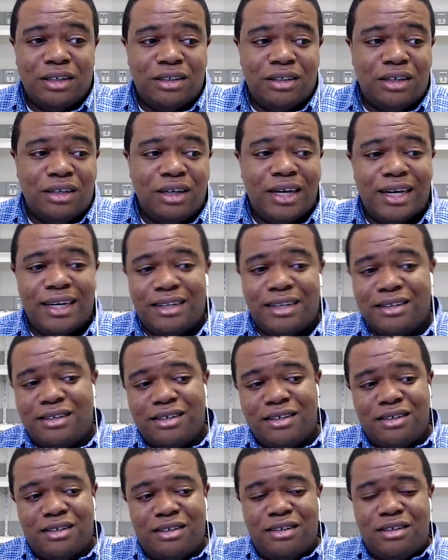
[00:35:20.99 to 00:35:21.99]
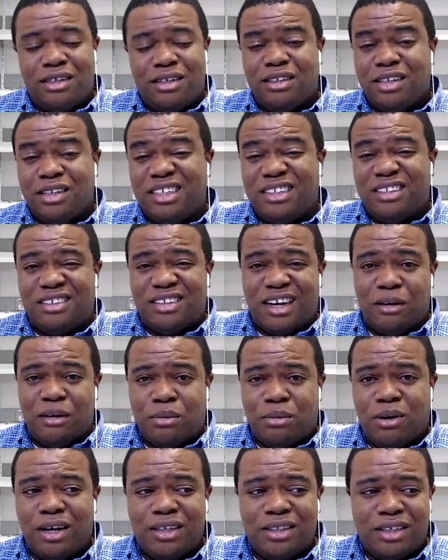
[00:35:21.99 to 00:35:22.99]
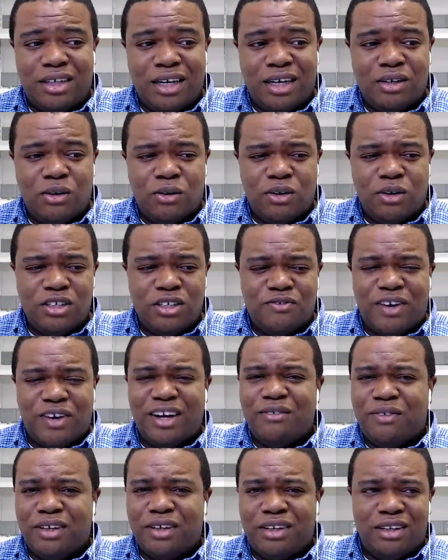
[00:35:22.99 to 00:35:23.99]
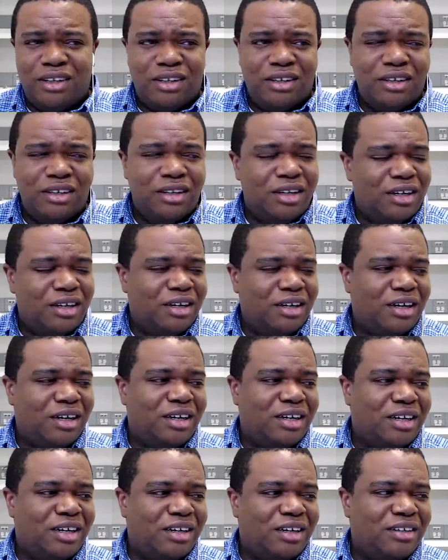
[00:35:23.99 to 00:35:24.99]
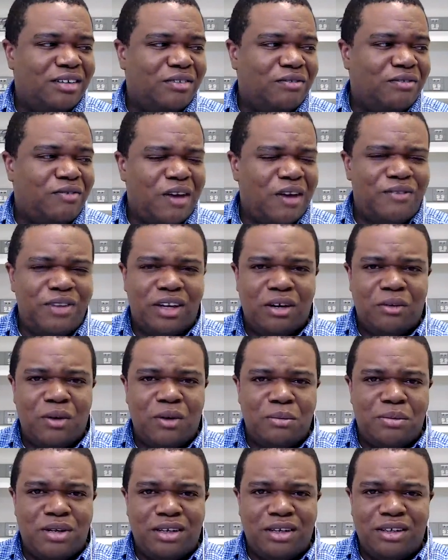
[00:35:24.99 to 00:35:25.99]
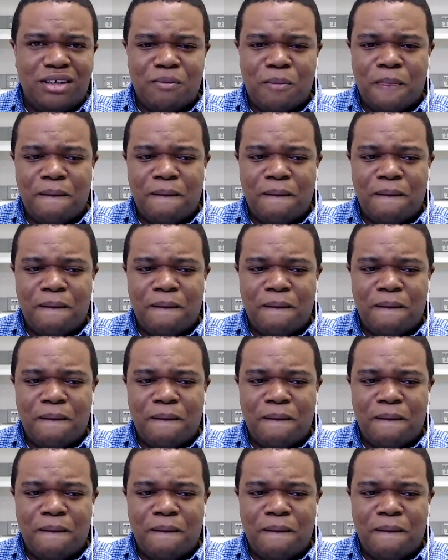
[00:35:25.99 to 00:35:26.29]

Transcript: Doug has his niche site project, or his five figure website,